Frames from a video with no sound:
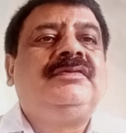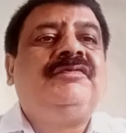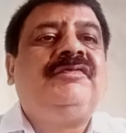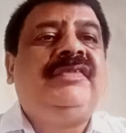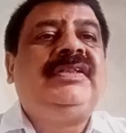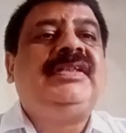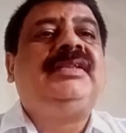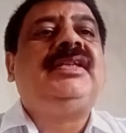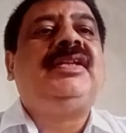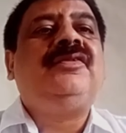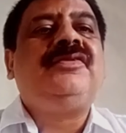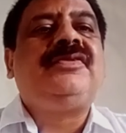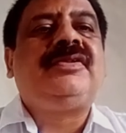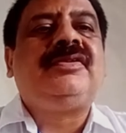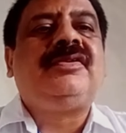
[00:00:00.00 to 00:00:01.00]
Vijay
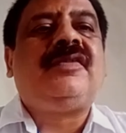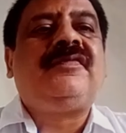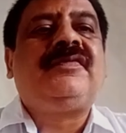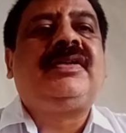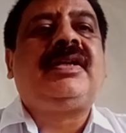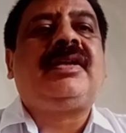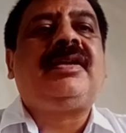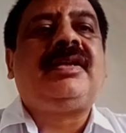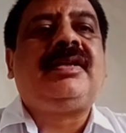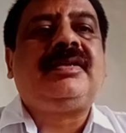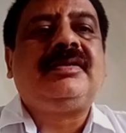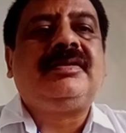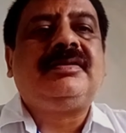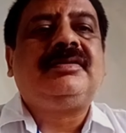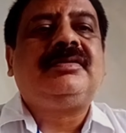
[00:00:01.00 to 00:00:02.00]
Dhanush of Karna,
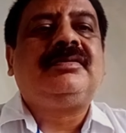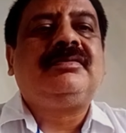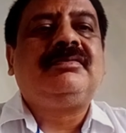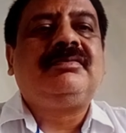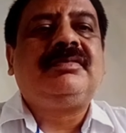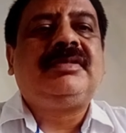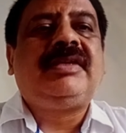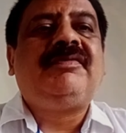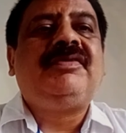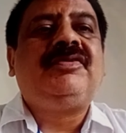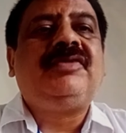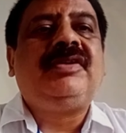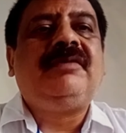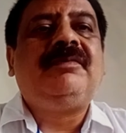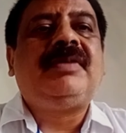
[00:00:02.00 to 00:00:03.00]
given
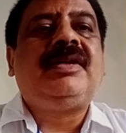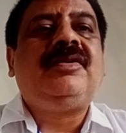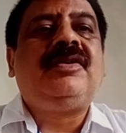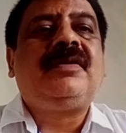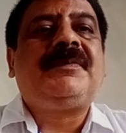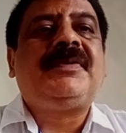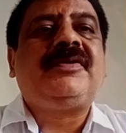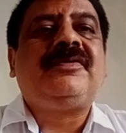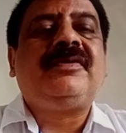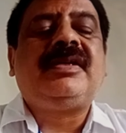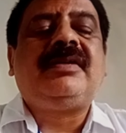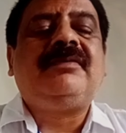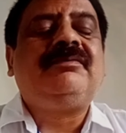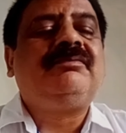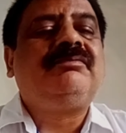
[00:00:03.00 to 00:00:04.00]
to him by Lord
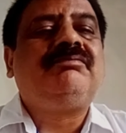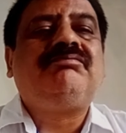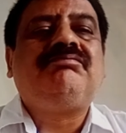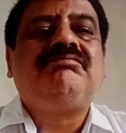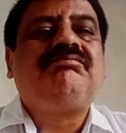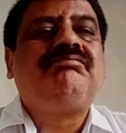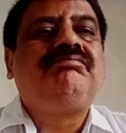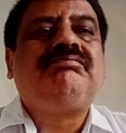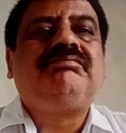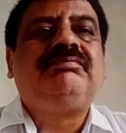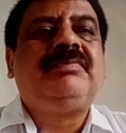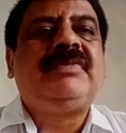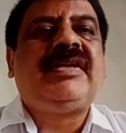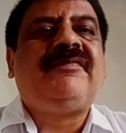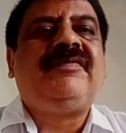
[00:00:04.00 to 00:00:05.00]
Parshuram,
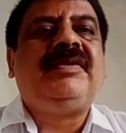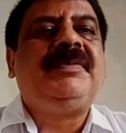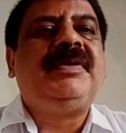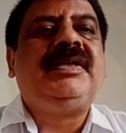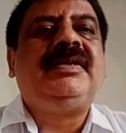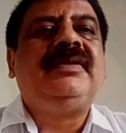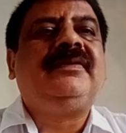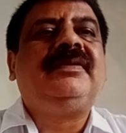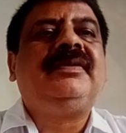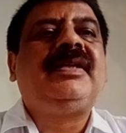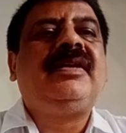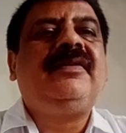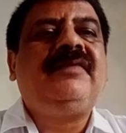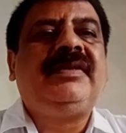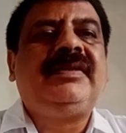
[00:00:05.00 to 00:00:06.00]
everybody doesn't
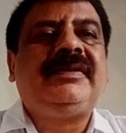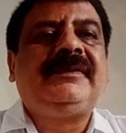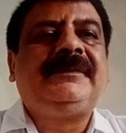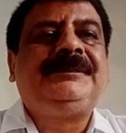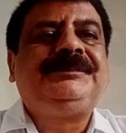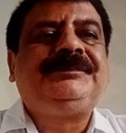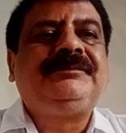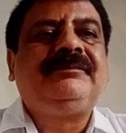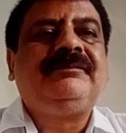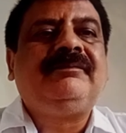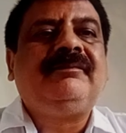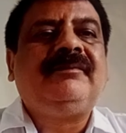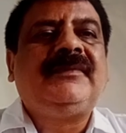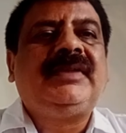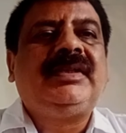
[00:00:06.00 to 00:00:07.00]
have it.
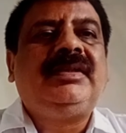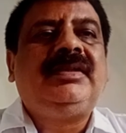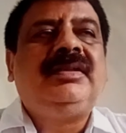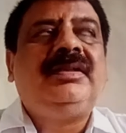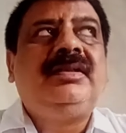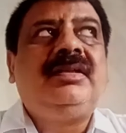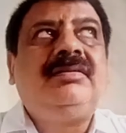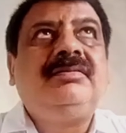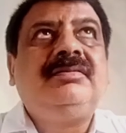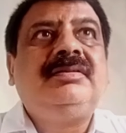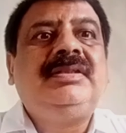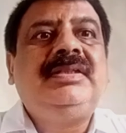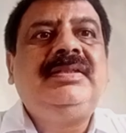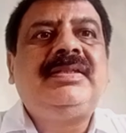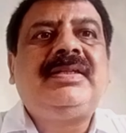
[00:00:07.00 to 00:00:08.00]
Now,
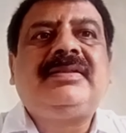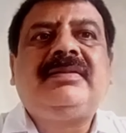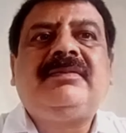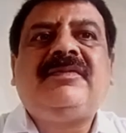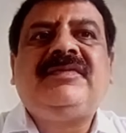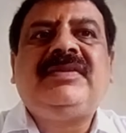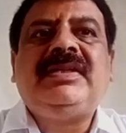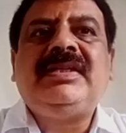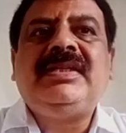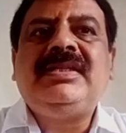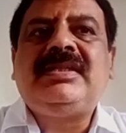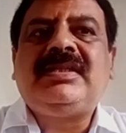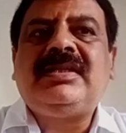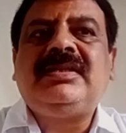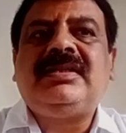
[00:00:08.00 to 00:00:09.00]
these are some of the
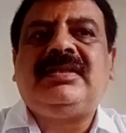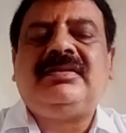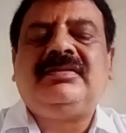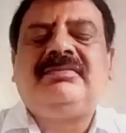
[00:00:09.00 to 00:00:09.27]
internal